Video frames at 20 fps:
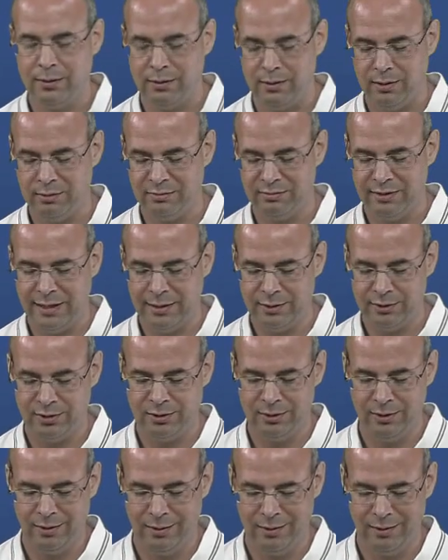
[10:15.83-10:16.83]
a
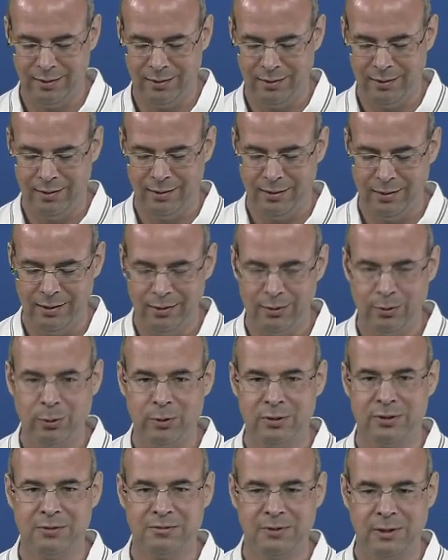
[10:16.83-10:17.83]
wretch, in
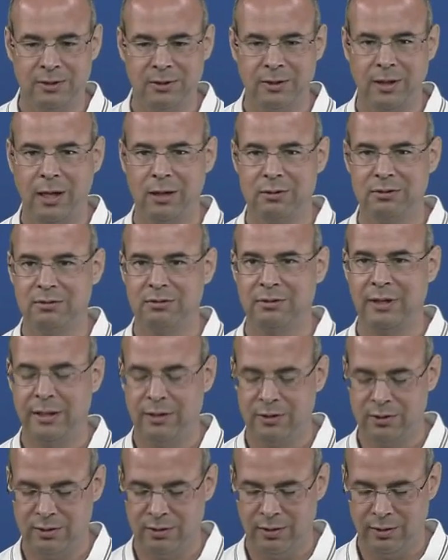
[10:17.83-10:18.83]
order that you are a
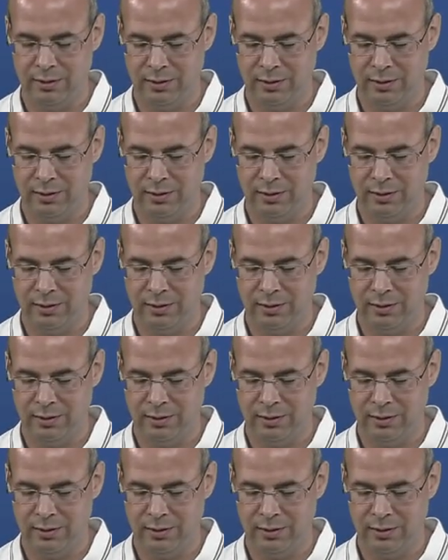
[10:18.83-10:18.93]
wretch.